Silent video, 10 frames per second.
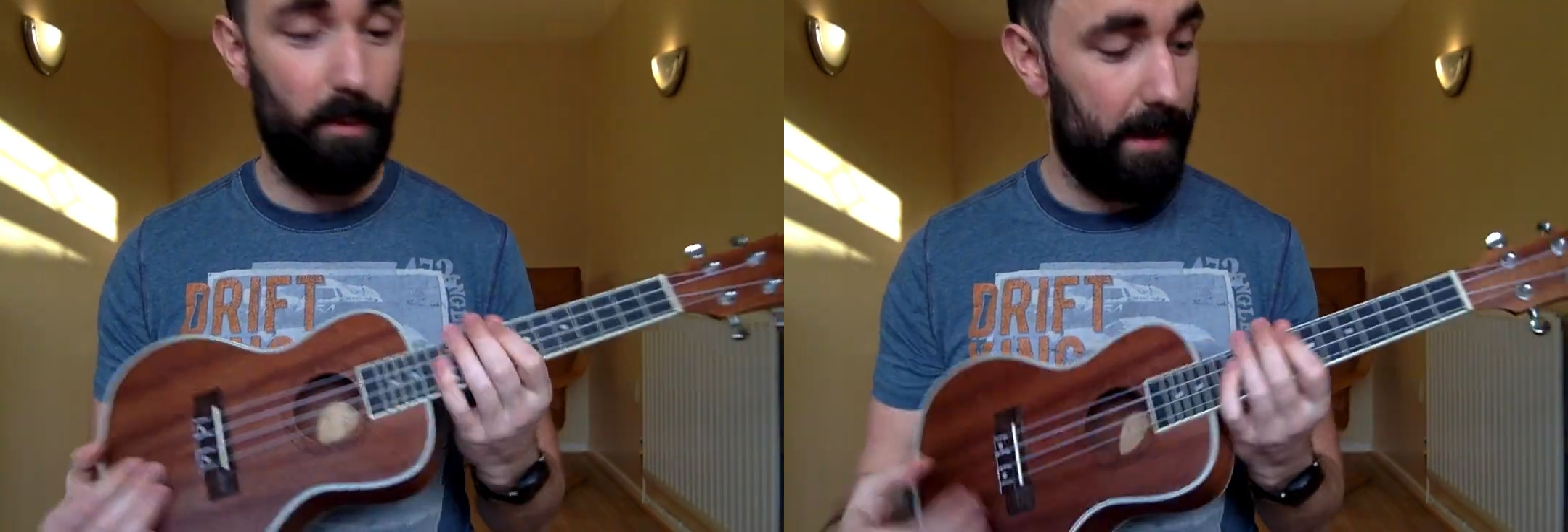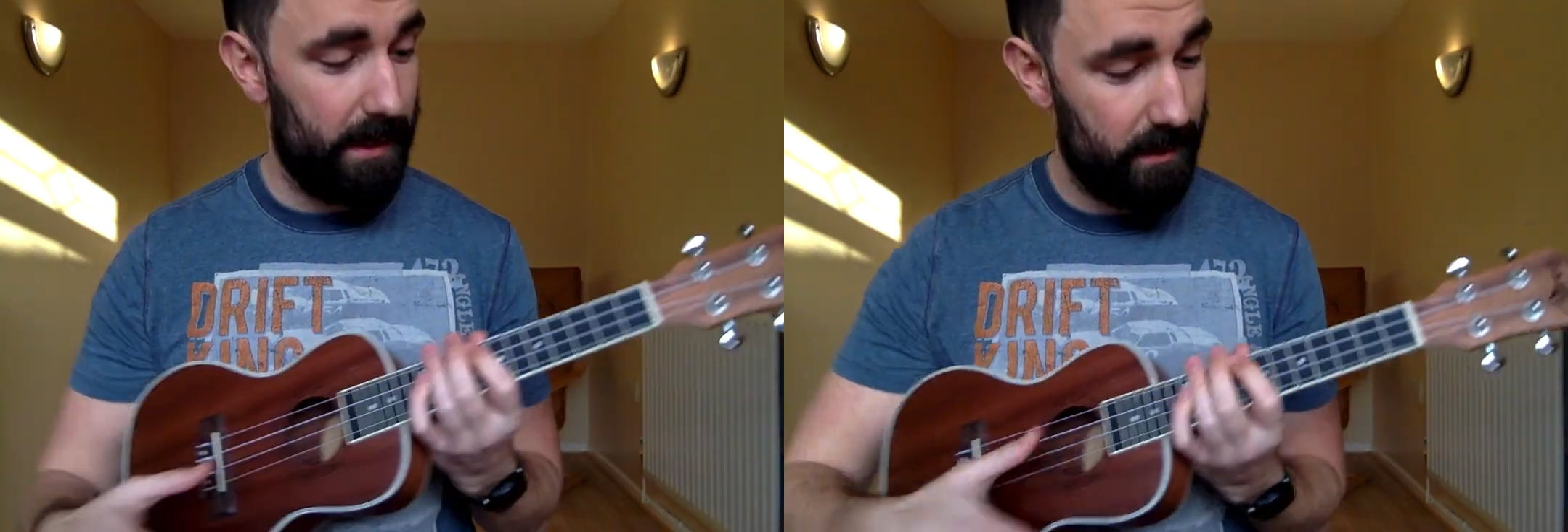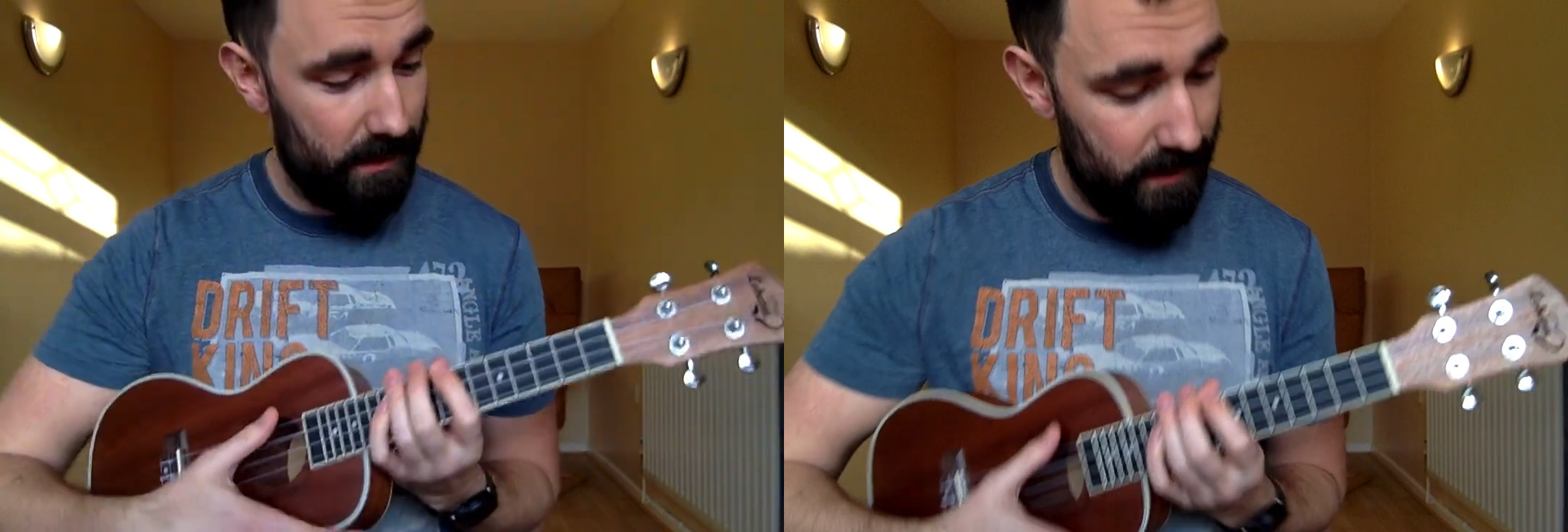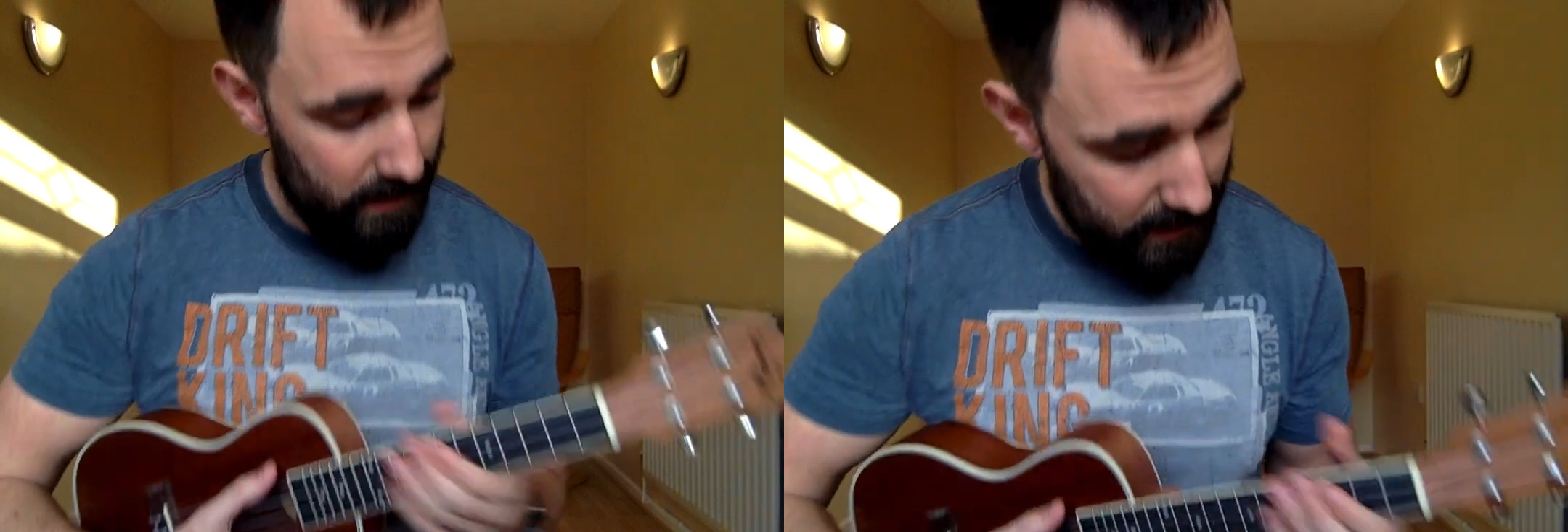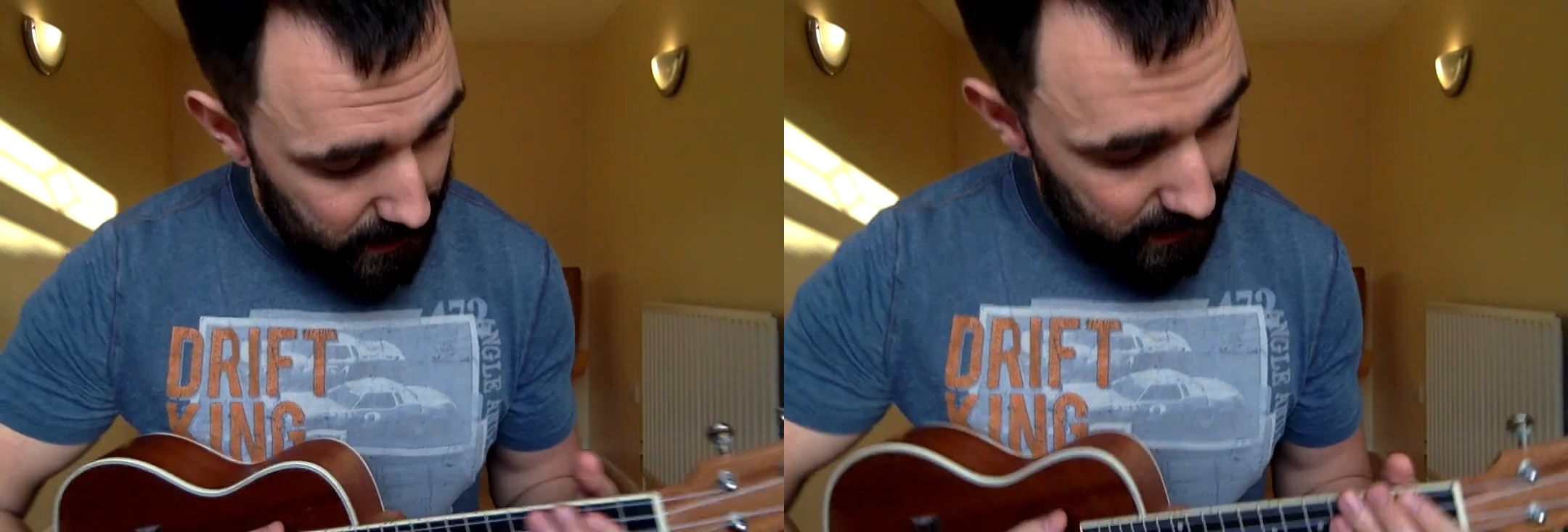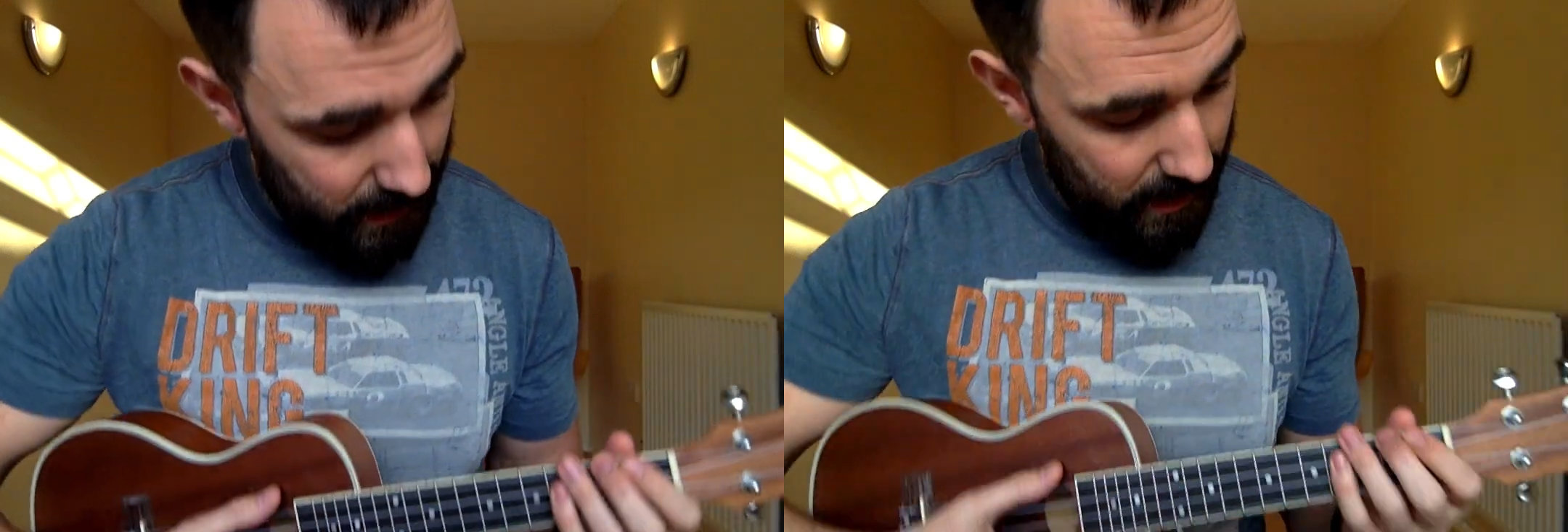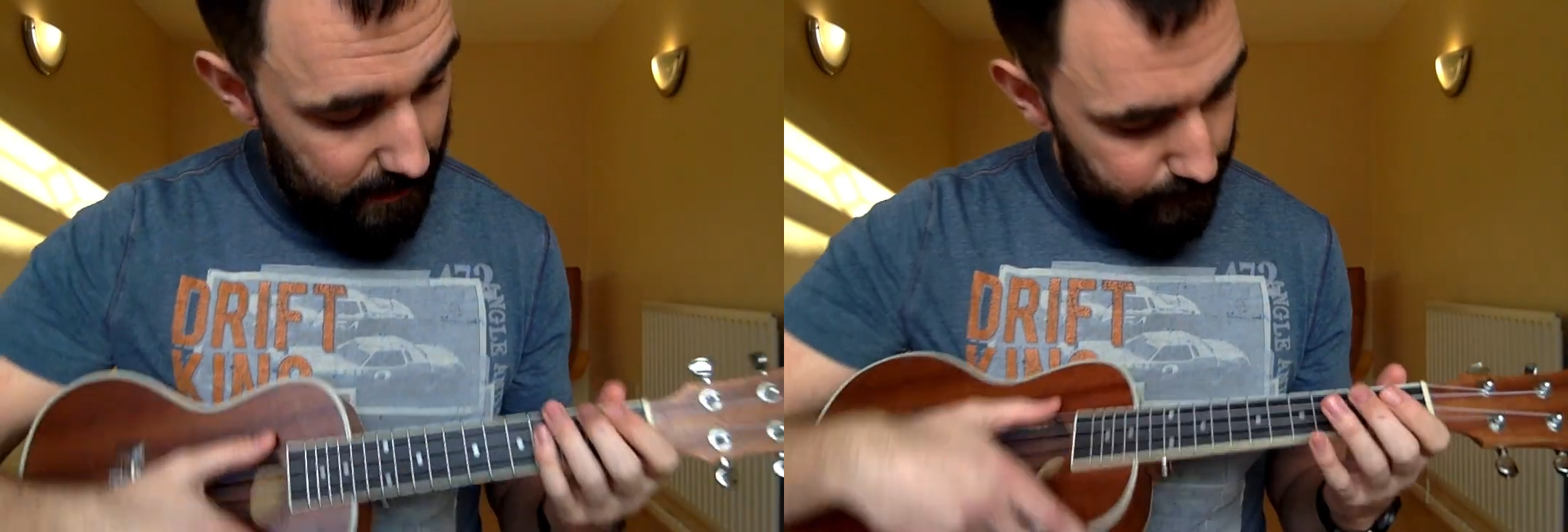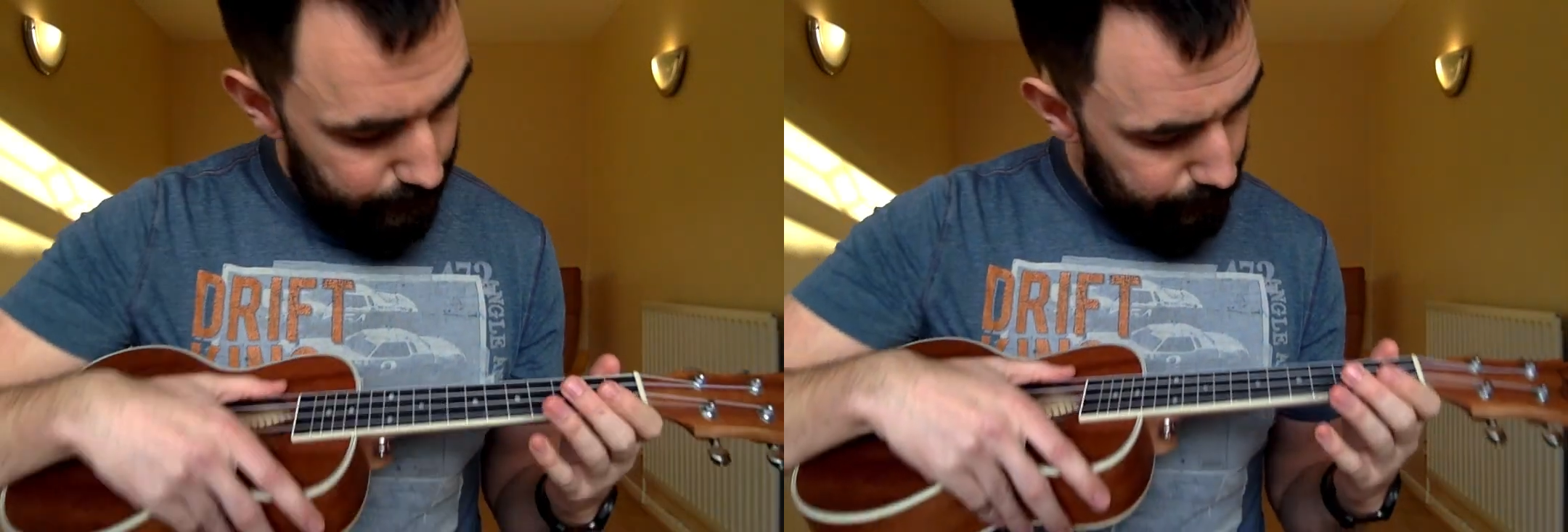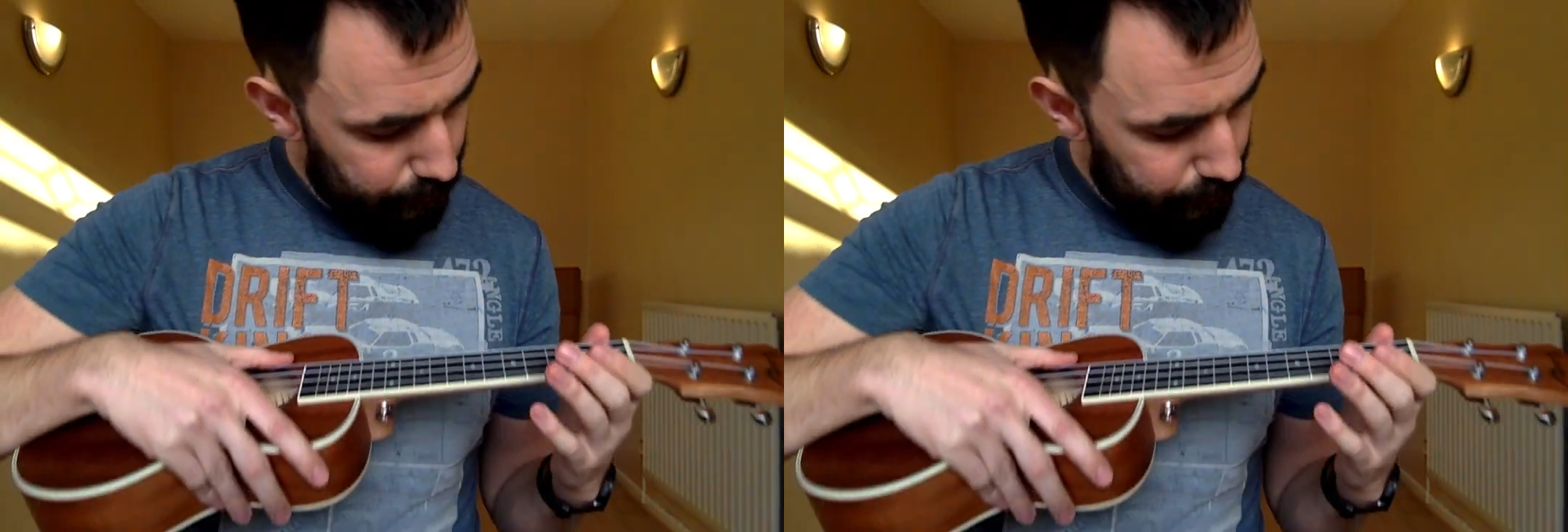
best. I'll